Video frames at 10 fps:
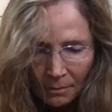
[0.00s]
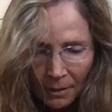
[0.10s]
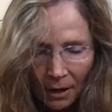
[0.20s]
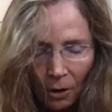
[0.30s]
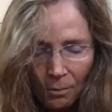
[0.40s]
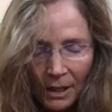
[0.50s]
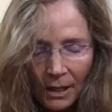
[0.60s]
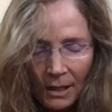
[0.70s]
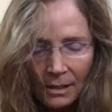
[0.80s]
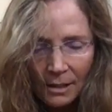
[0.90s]
May all
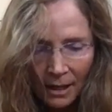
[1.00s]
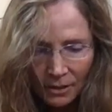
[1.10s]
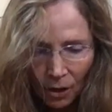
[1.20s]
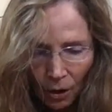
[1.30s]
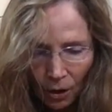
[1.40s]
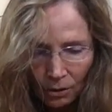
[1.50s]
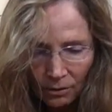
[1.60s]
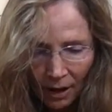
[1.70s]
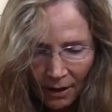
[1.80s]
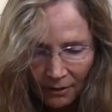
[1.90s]
beings and all
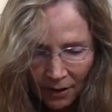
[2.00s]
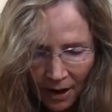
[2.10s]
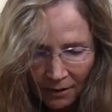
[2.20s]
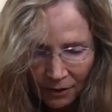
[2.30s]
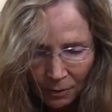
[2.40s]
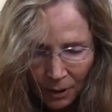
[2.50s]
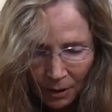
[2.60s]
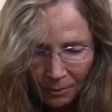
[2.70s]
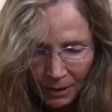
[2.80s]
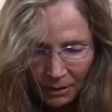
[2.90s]
life
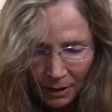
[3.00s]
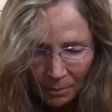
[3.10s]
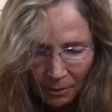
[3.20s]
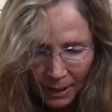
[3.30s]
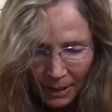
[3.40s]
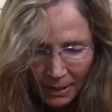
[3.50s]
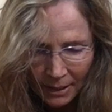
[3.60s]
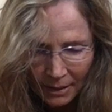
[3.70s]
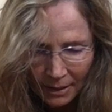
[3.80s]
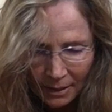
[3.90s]
everywhere be
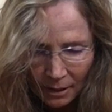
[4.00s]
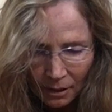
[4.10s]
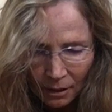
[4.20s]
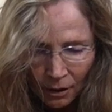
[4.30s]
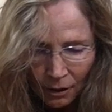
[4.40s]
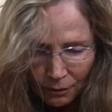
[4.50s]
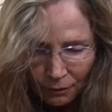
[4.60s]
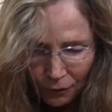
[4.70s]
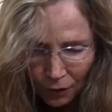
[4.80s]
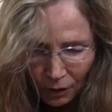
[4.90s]
liberated,
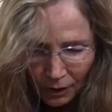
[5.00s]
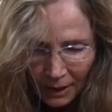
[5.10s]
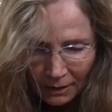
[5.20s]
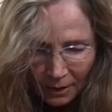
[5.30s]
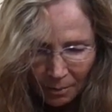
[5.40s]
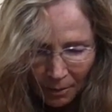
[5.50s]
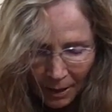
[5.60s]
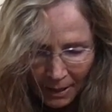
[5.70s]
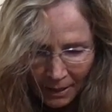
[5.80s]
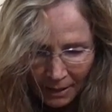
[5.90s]
fully
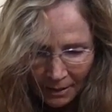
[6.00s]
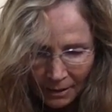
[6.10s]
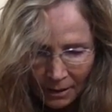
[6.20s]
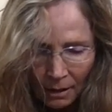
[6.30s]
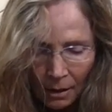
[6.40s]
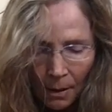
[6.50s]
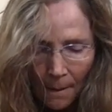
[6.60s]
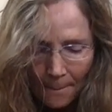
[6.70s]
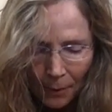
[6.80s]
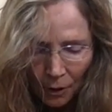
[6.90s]
liberated,
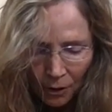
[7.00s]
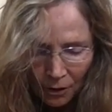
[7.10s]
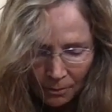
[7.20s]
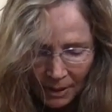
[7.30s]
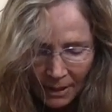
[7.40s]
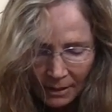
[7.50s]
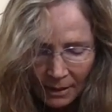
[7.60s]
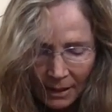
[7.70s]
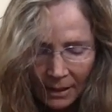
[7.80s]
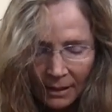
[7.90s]

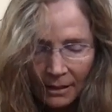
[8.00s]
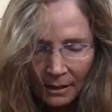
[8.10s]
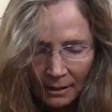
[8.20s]
permanently